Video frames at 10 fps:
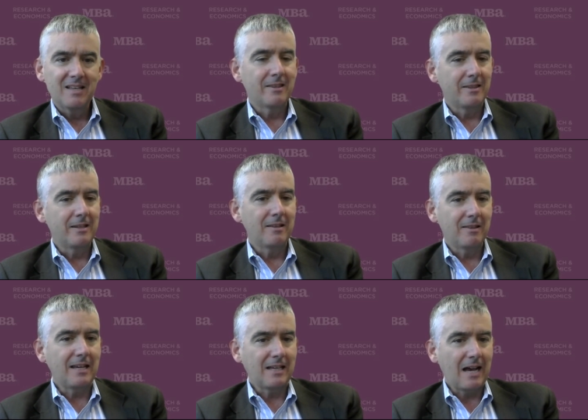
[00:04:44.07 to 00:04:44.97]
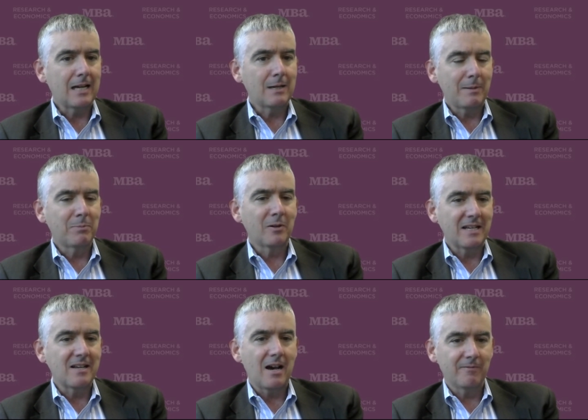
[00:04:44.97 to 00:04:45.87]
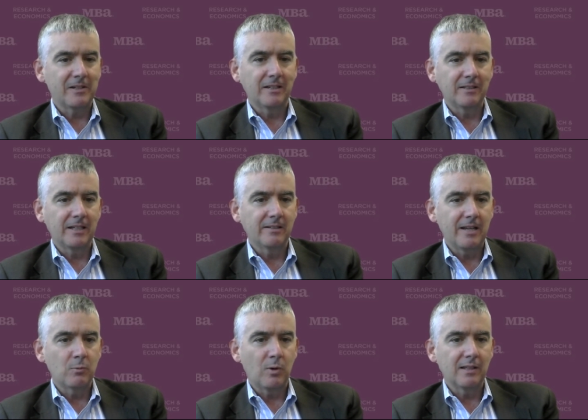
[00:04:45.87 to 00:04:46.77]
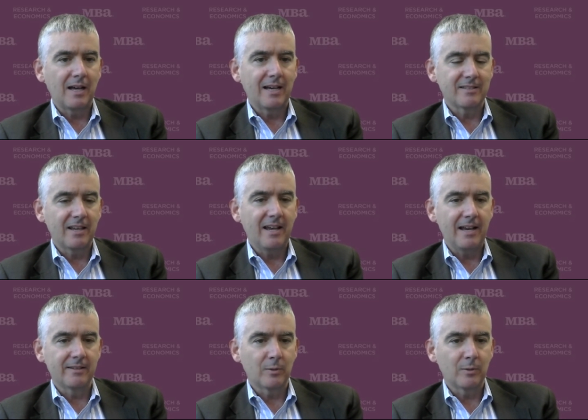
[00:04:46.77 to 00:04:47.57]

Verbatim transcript: they, they got to be pretty confident in, in what lies ahead.